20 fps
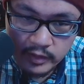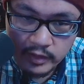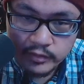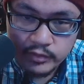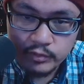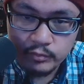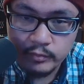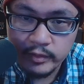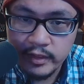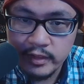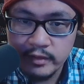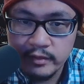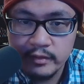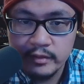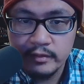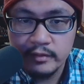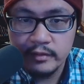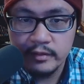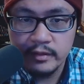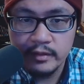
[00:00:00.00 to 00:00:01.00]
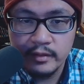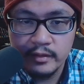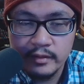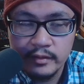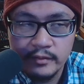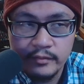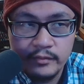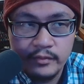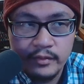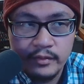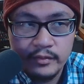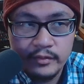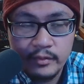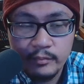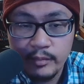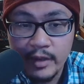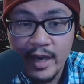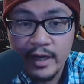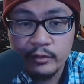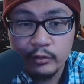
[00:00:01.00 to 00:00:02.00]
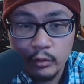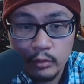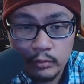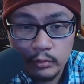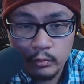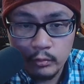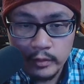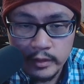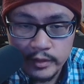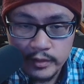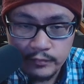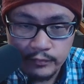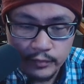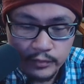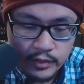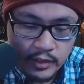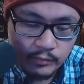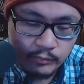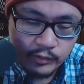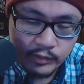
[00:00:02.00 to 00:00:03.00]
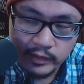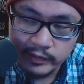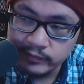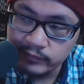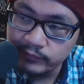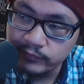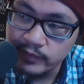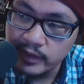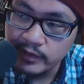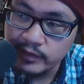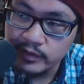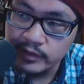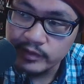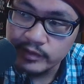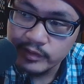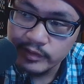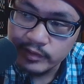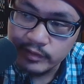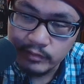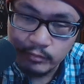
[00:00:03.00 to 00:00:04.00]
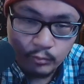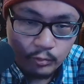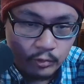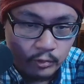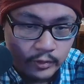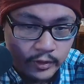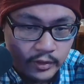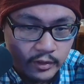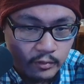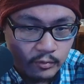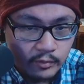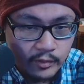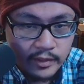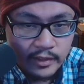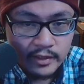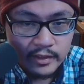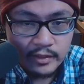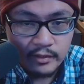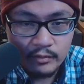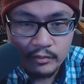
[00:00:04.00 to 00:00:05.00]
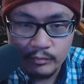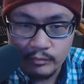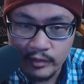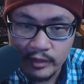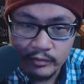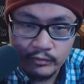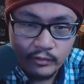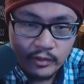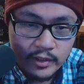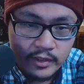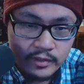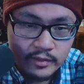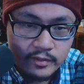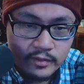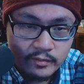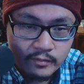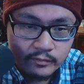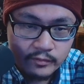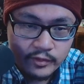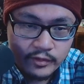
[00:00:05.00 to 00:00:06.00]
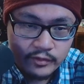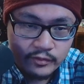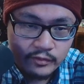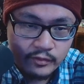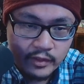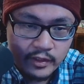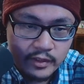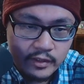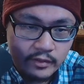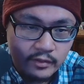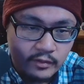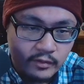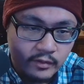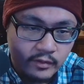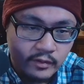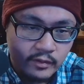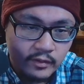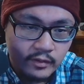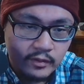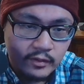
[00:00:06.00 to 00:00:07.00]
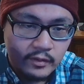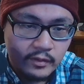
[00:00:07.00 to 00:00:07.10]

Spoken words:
cuts away the background noise, for example, like the fan that's whirring away on my right, which is right here.